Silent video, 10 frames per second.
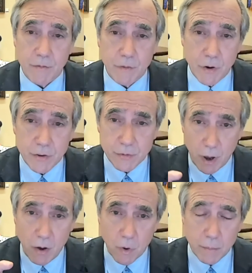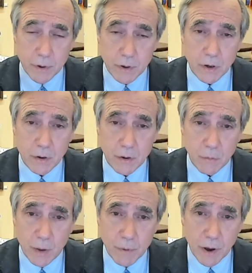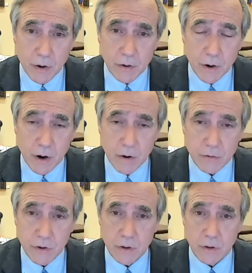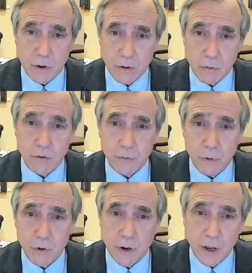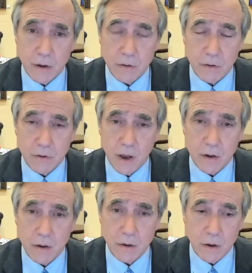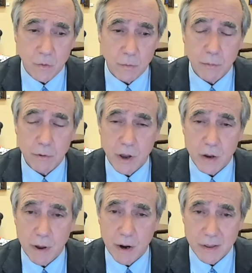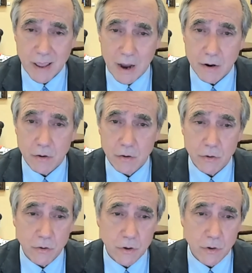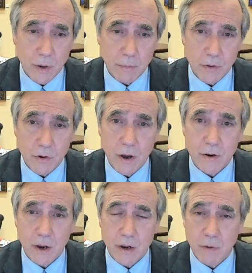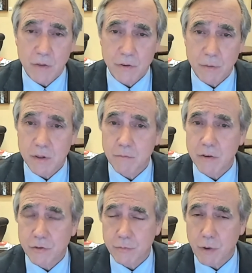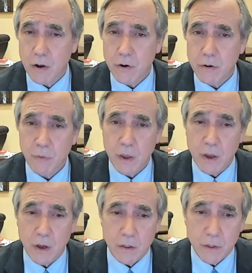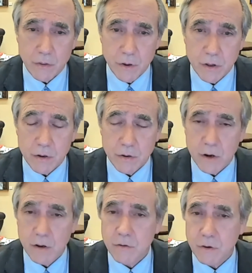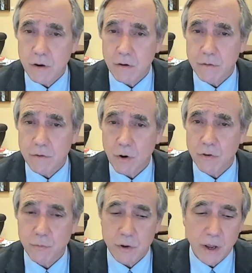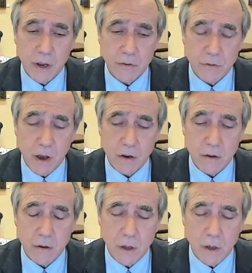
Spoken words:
very small weapon can wipe out an entire city like Hiroshima or Nagasaki. When people talk about a tactical nuclear weapon, they're not talking about something much smaller than the kilotonnage of Hiroshima and Nagasaki.